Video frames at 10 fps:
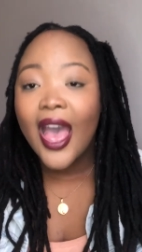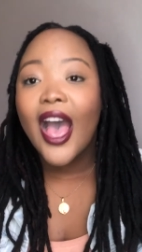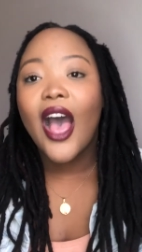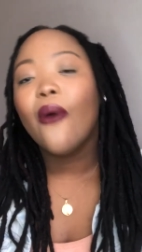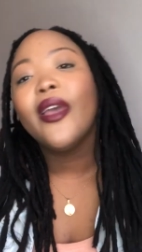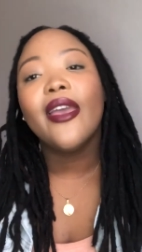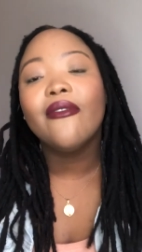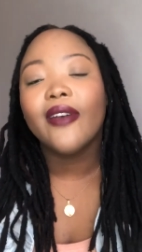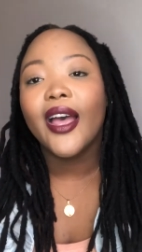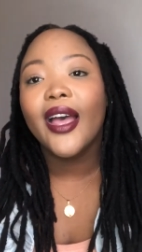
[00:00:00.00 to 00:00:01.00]

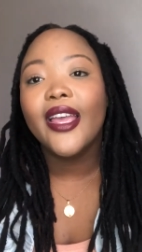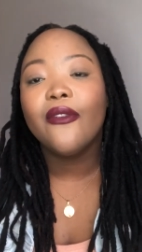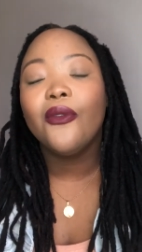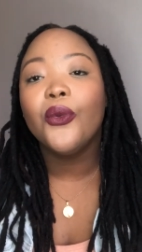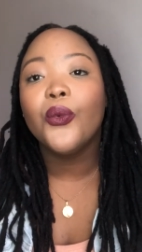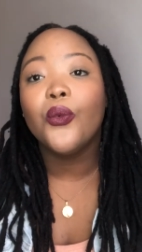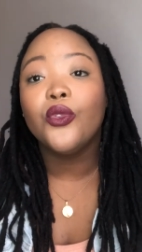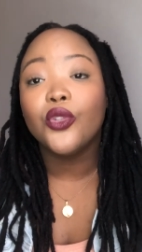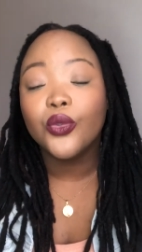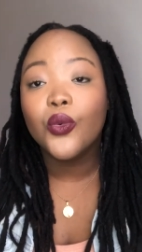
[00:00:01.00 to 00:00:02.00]
However, if you
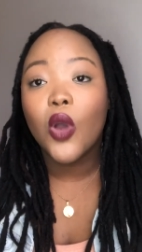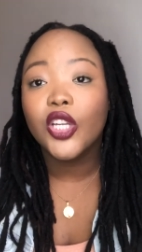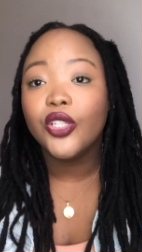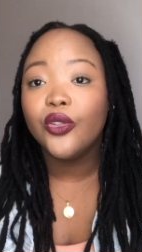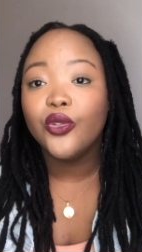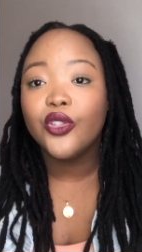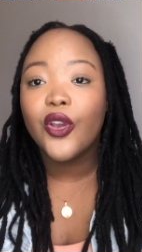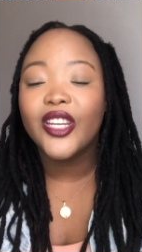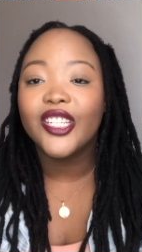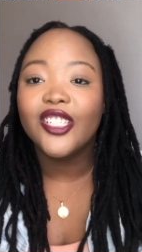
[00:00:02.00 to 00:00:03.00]
do want to use
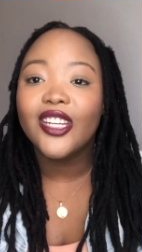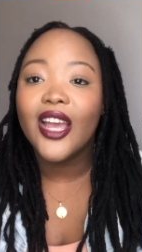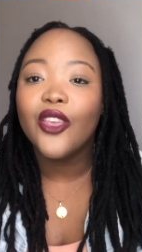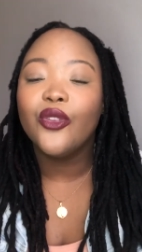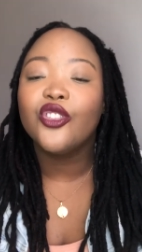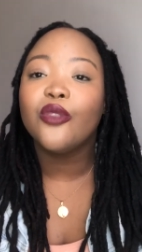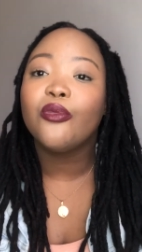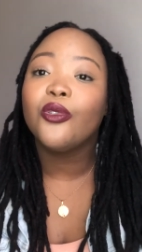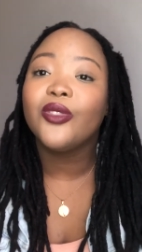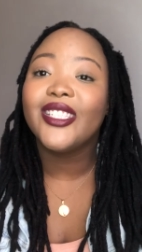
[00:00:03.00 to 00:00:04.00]
conditioner, you should
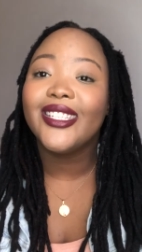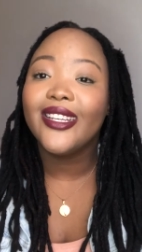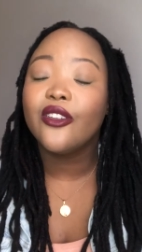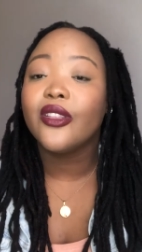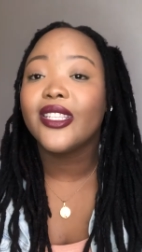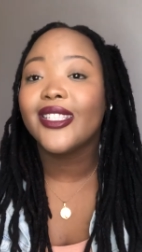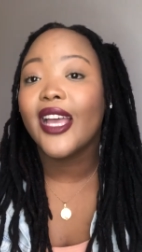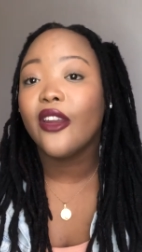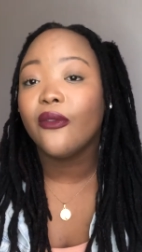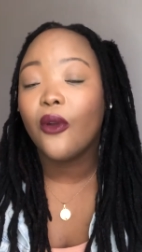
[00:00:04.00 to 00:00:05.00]
proceed on the
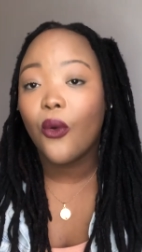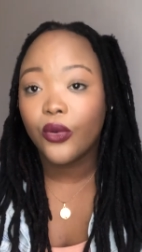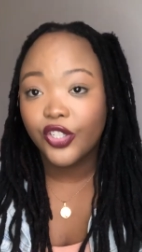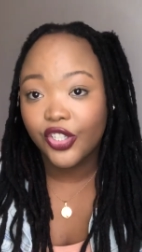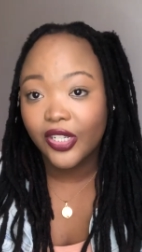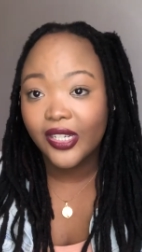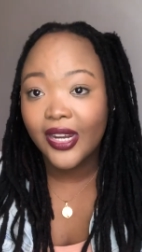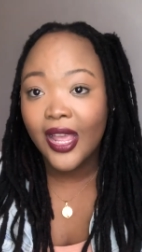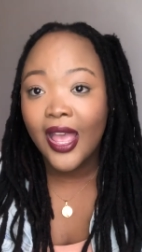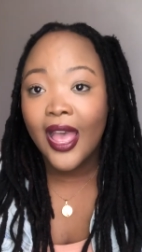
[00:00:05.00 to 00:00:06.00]
side of caution,
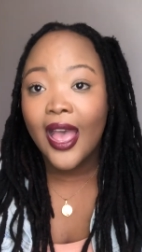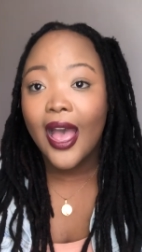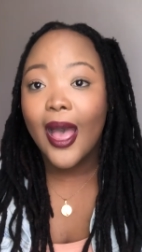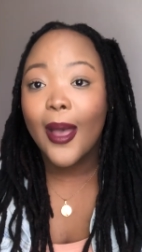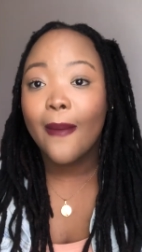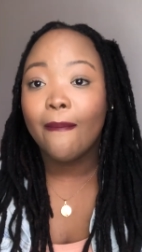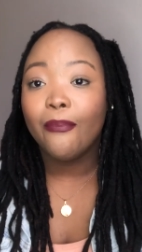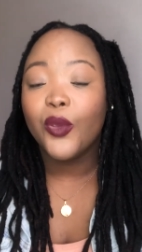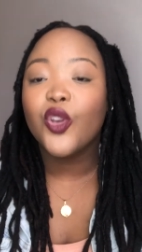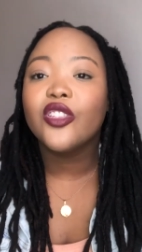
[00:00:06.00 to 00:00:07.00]

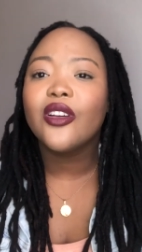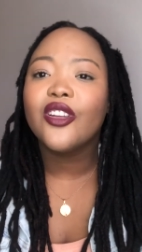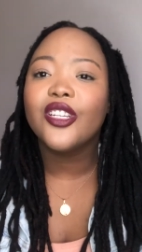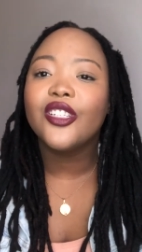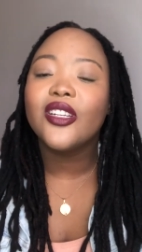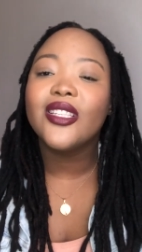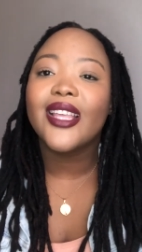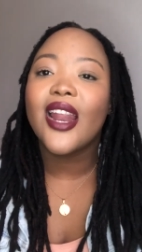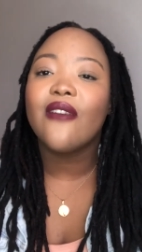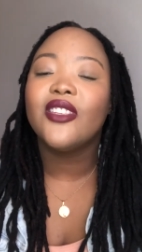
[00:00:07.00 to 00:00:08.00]
because the conditioners
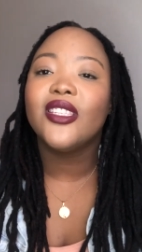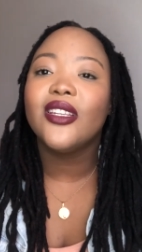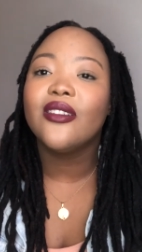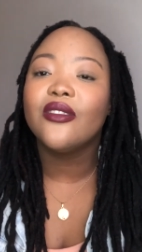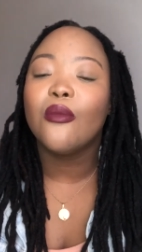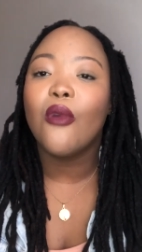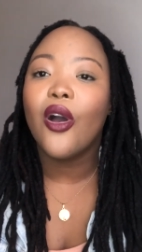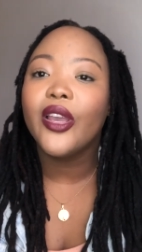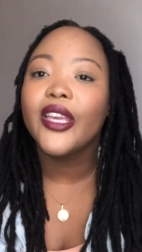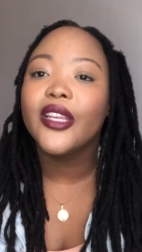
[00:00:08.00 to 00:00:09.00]
that I've seen on the
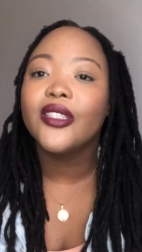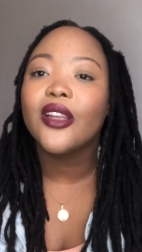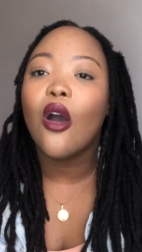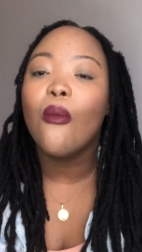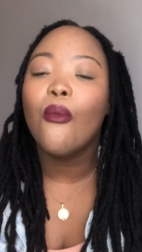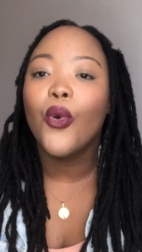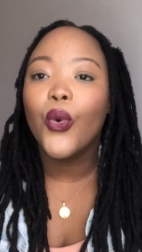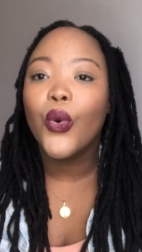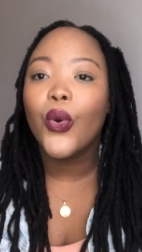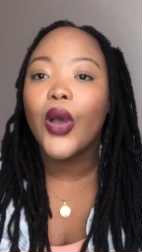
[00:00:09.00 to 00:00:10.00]
market are
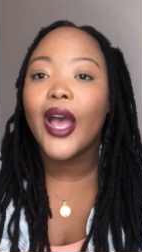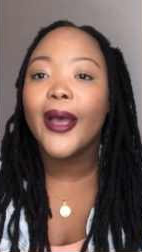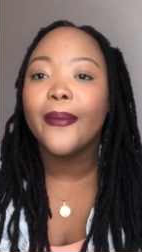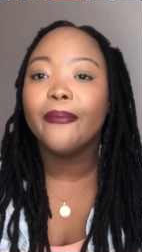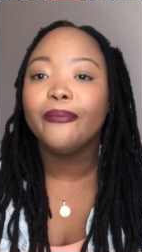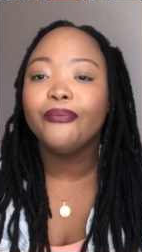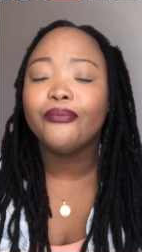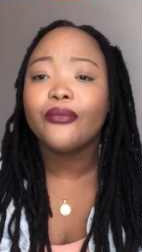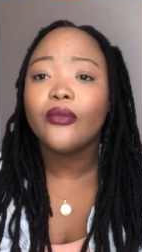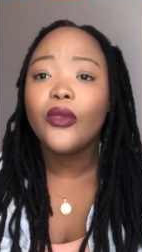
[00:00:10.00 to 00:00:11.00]
more
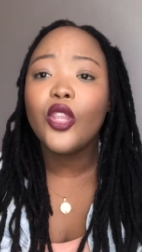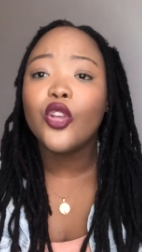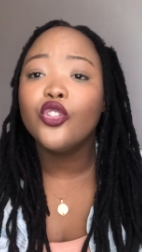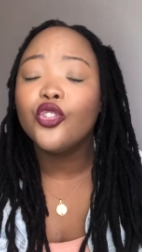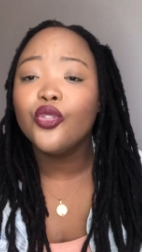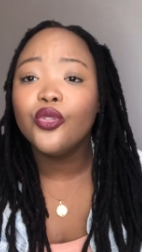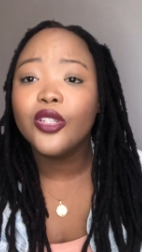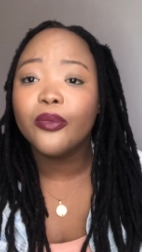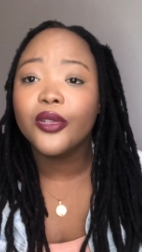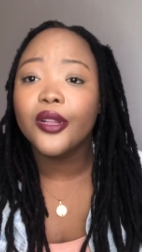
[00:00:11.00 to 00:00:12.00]

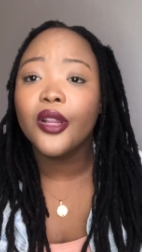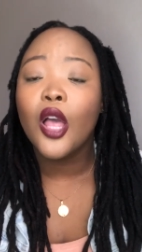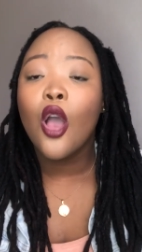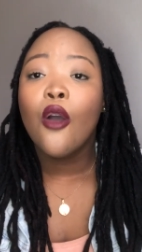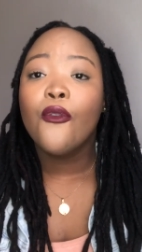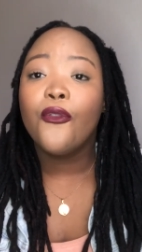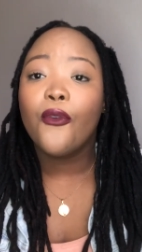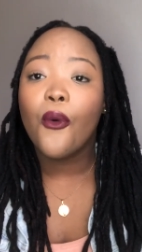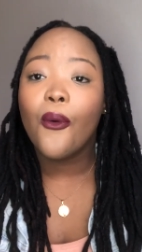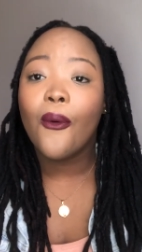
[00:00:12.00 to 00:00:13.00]
suitable
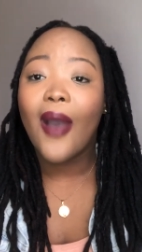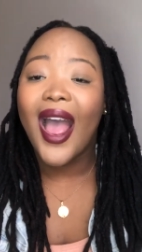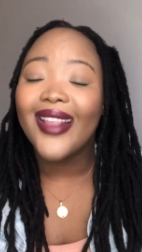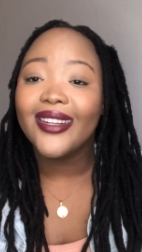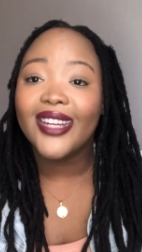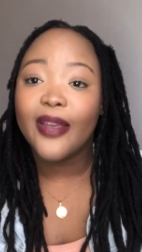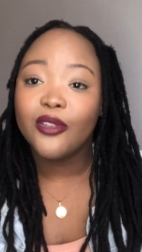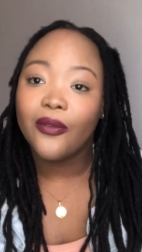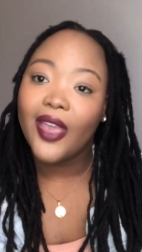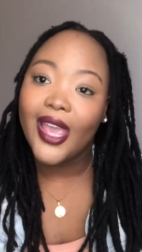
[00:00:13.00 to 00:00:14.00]
for other types
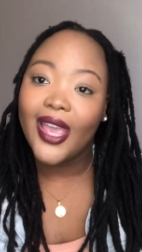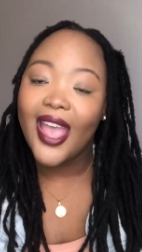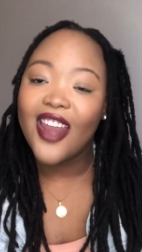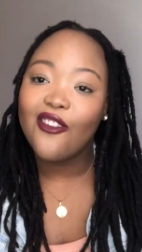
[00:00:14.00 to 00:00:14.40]
of hair and